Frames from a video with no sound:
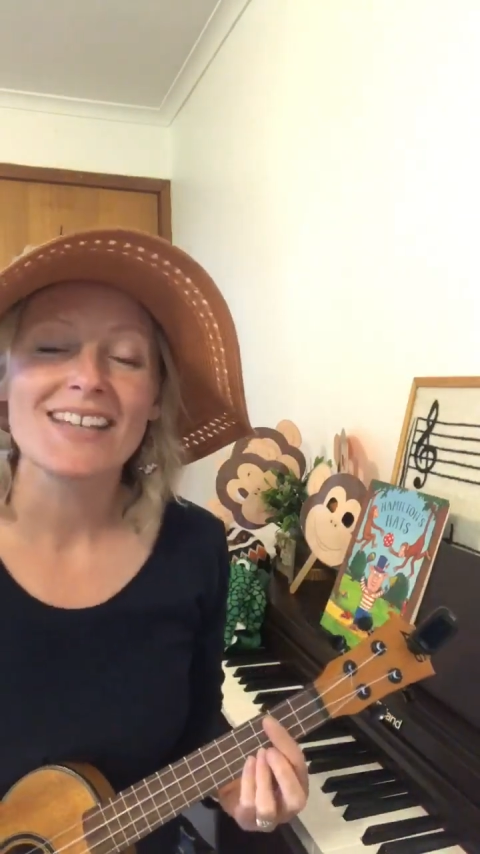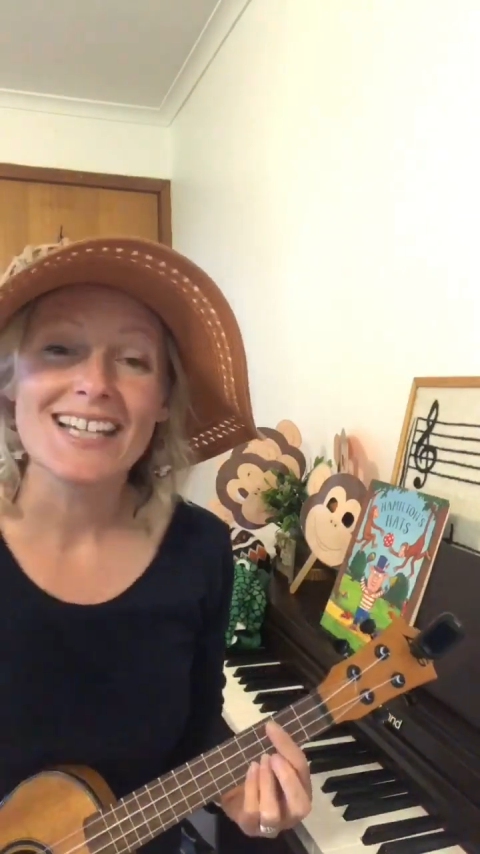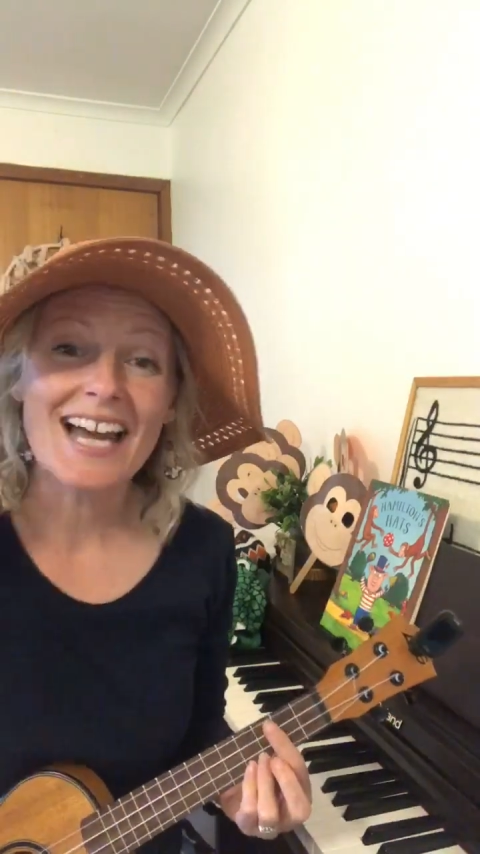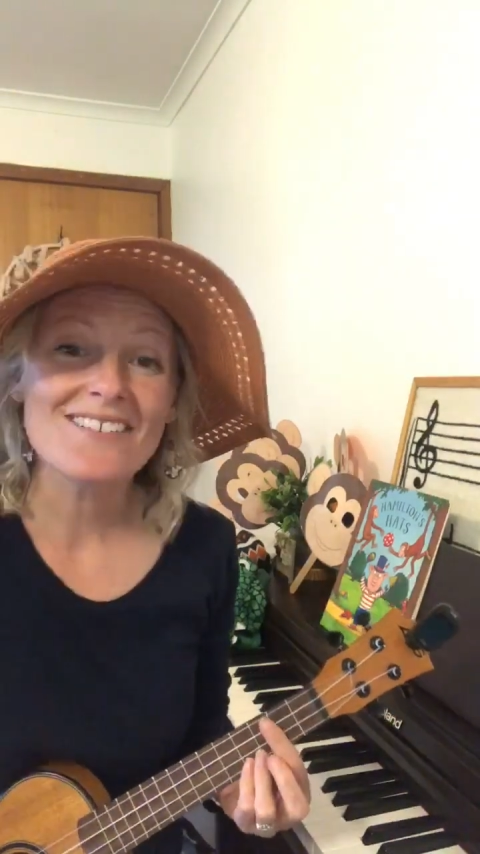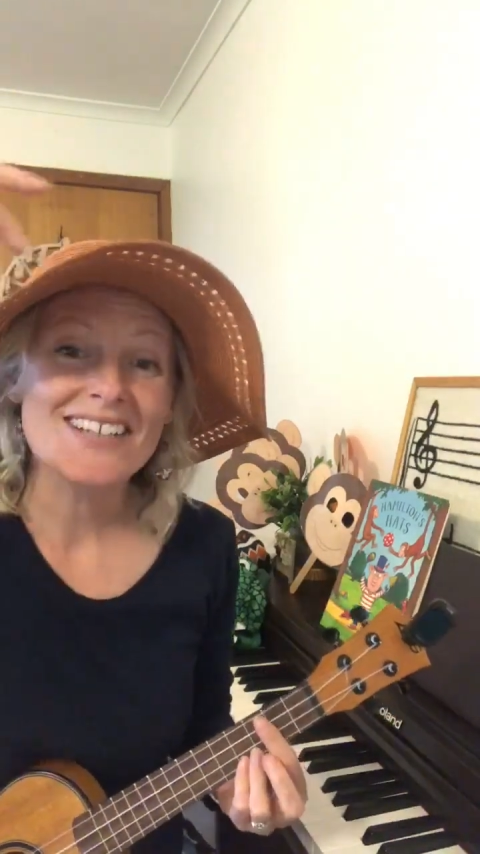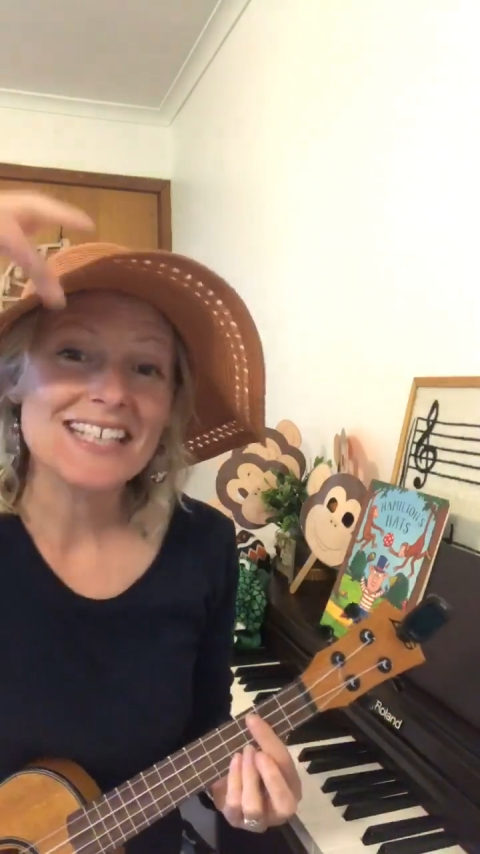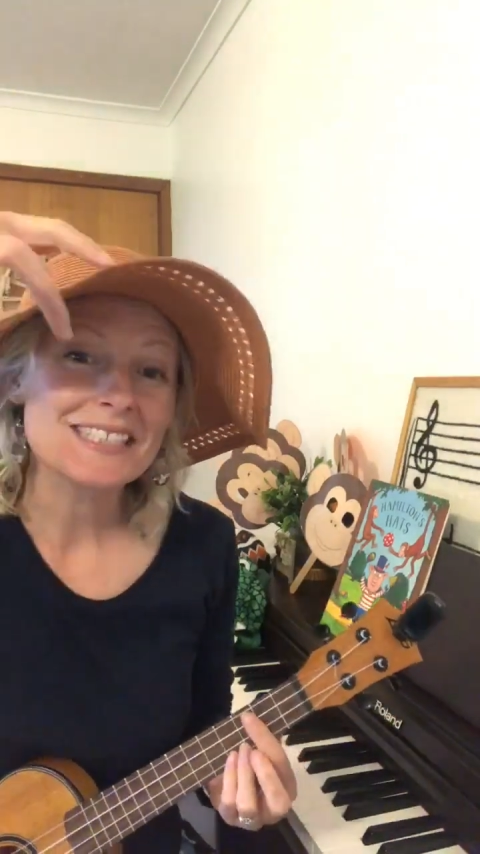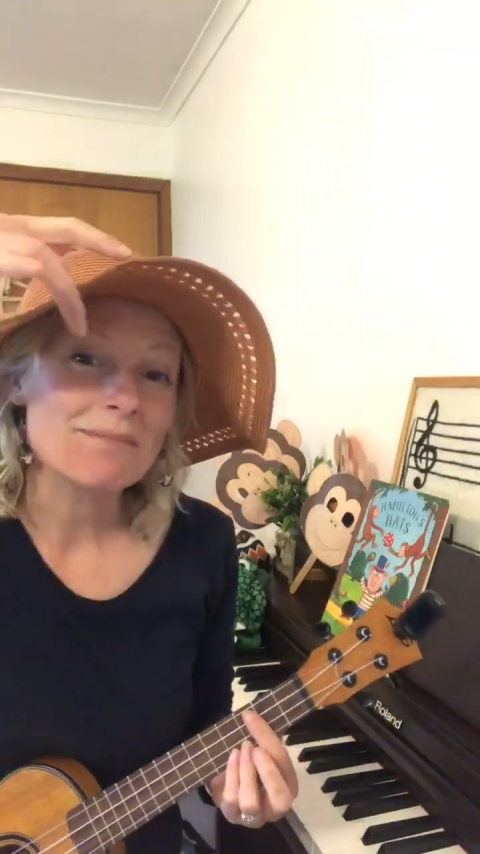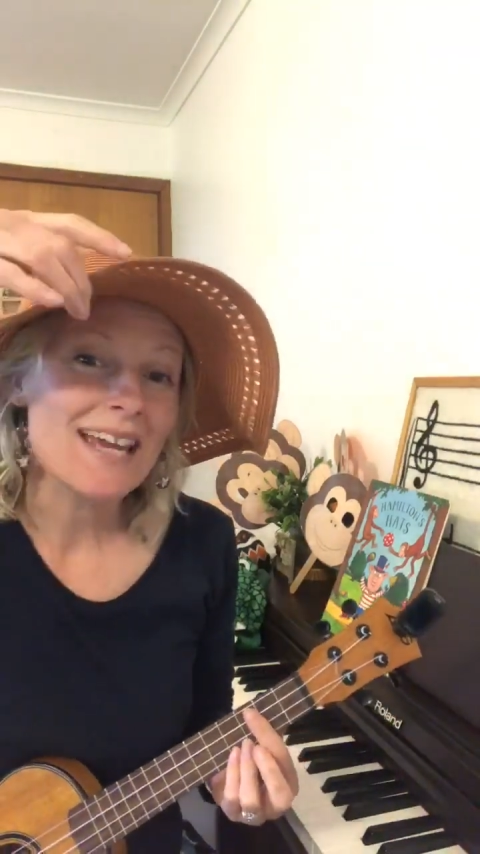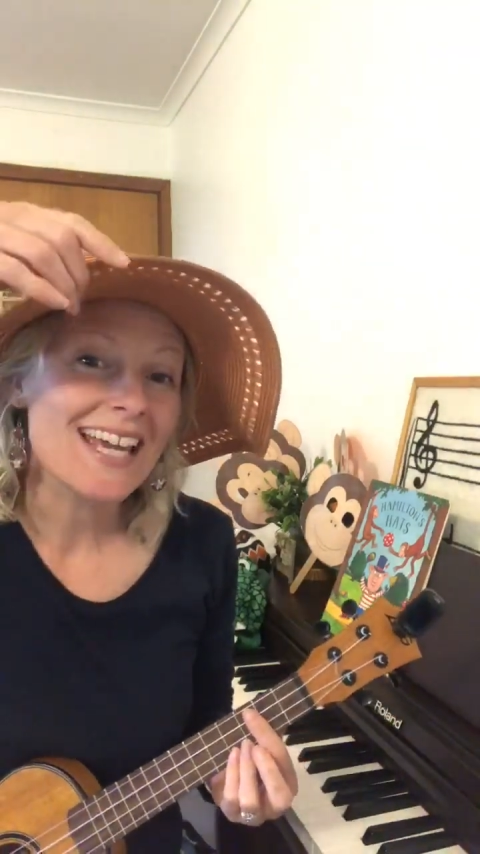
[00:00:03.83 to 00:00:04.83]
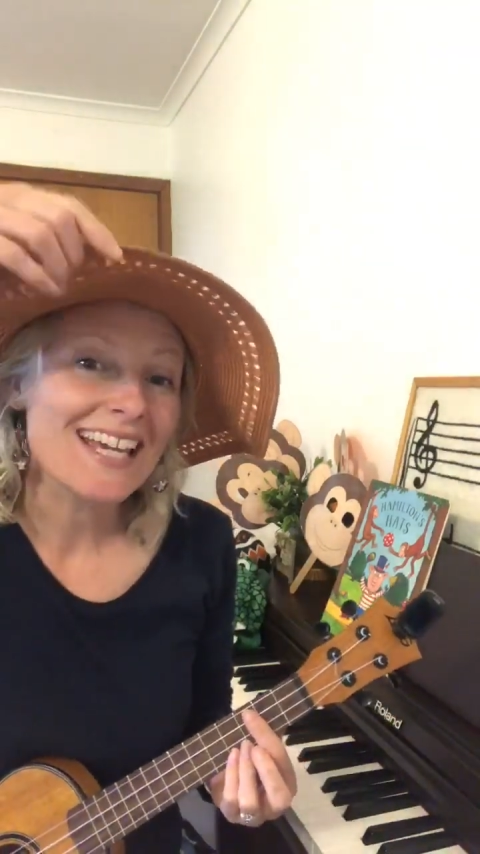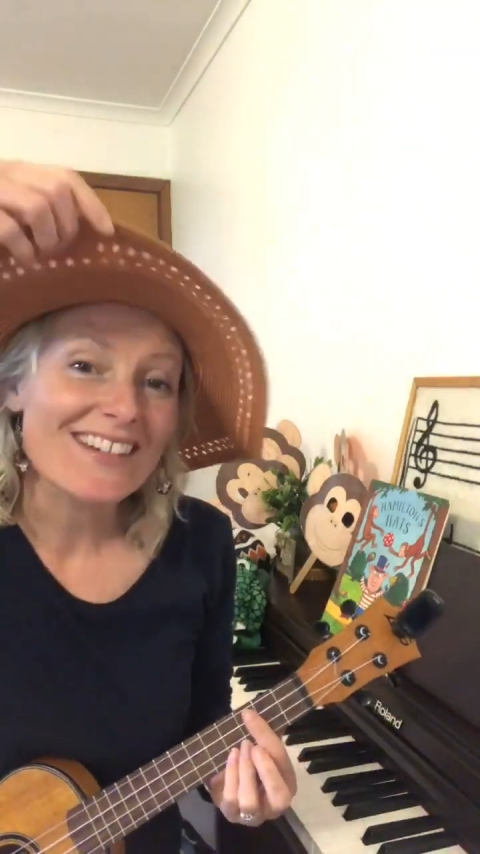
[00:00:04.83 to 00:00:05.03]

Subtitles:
Yep, it's me,